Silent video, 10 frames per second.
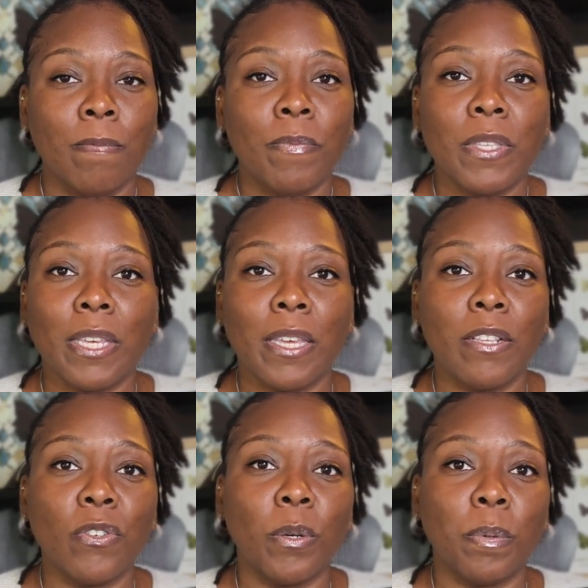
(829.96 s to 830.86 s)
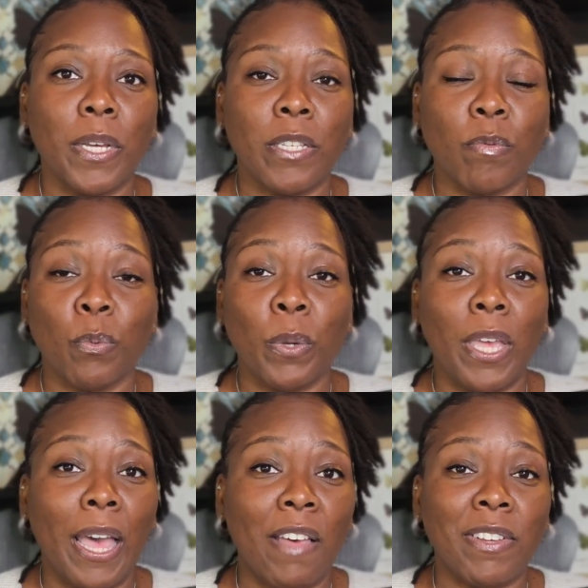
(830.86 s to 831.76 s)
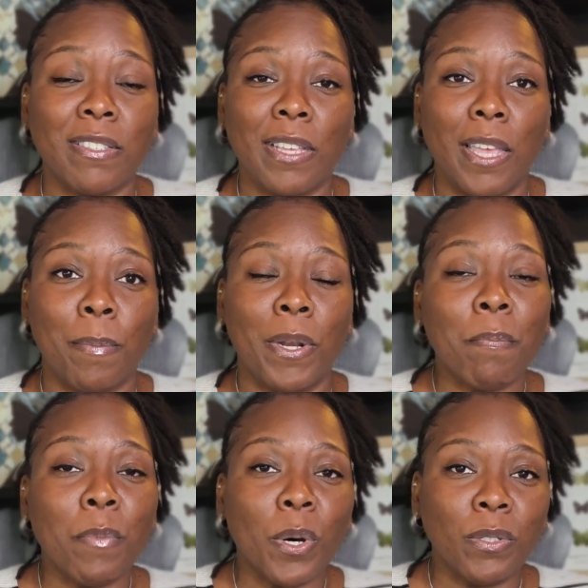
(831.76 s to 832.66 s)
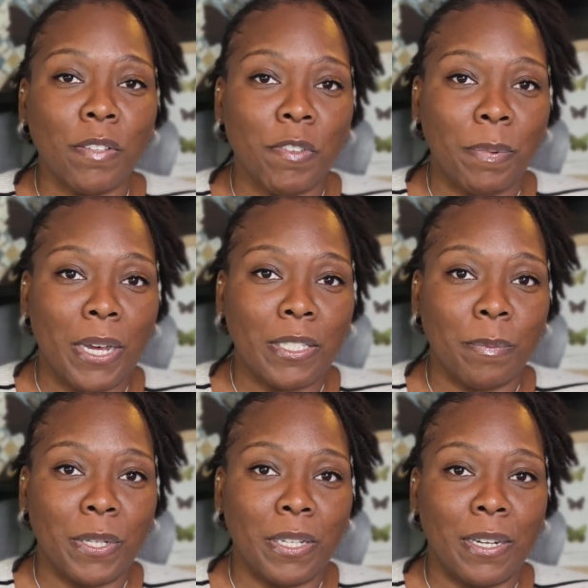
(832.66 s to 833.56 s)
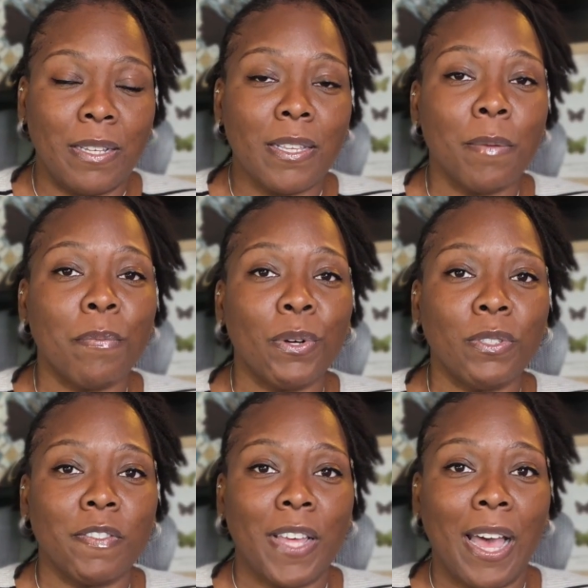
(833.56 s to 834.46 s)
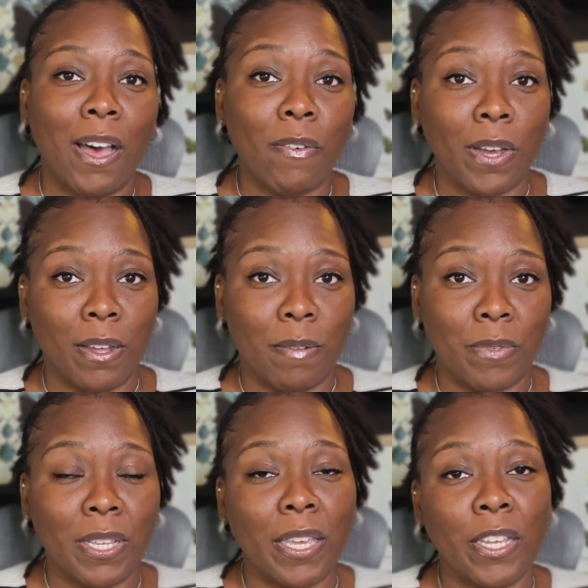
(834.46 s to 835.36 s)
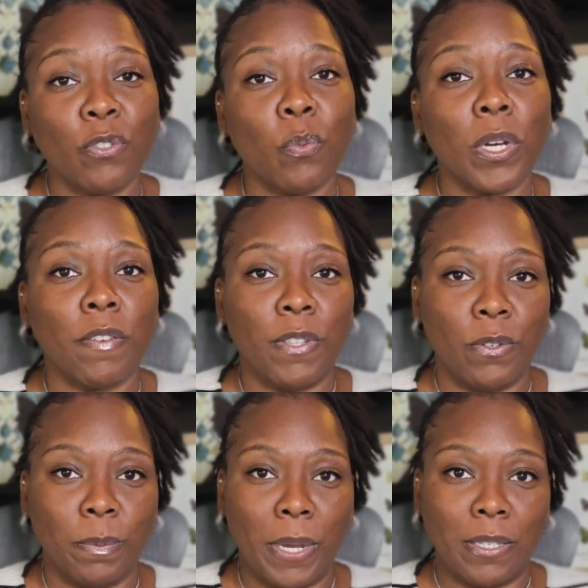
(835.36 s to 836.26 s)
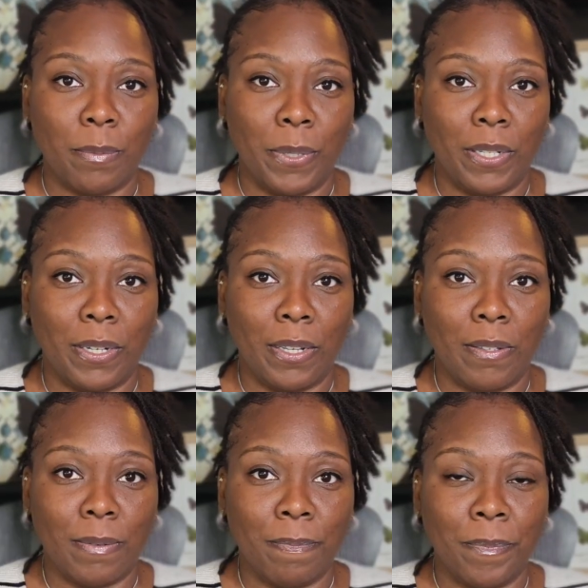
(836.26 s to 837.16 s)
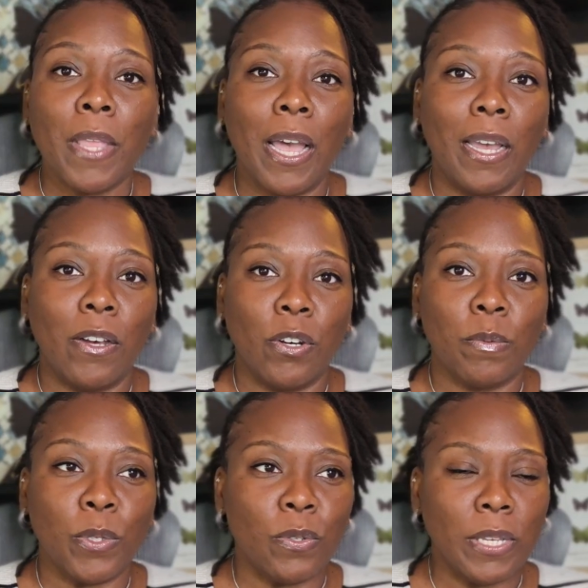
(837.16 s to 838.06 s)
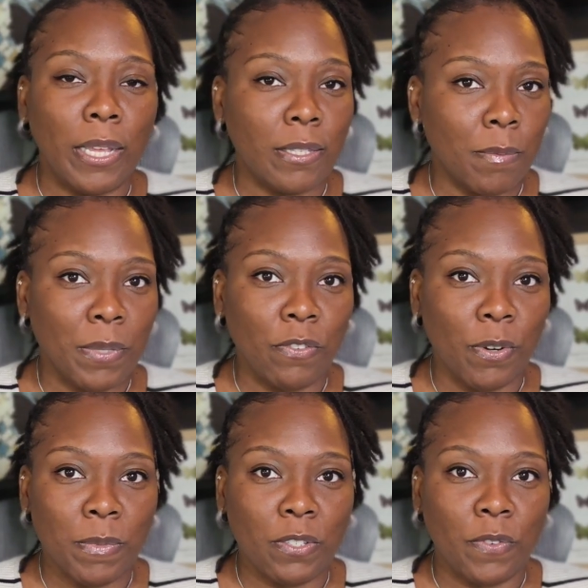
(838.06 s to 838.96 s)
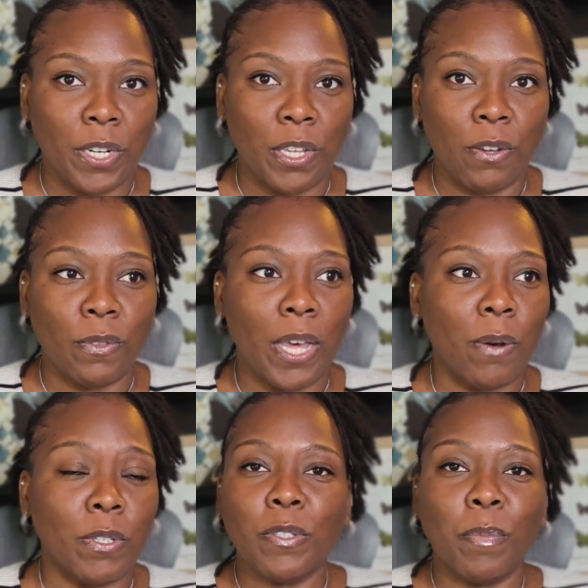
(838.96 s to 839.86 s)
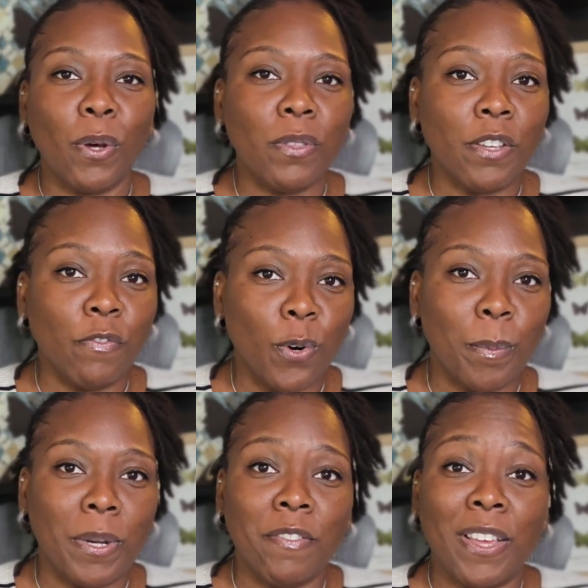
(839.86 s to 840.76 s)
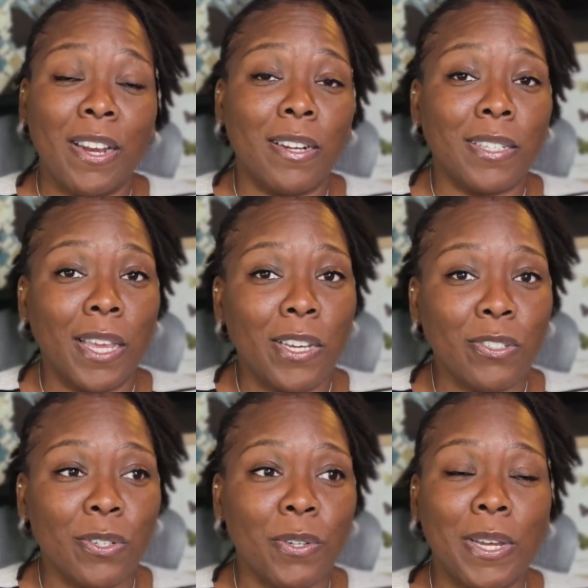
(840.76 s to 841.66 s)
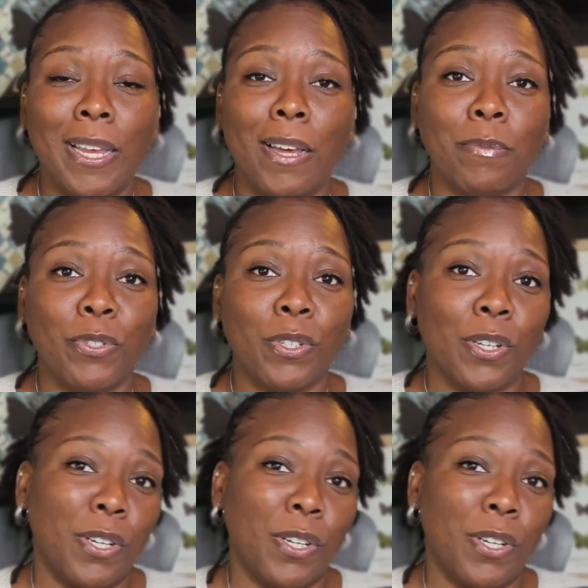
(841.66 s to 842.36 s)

to get to a place where we have examined most of the possibilities and most of the outcomes to each one of those possibilities. I hope you take something from this video that was both informative and educational and helps you learn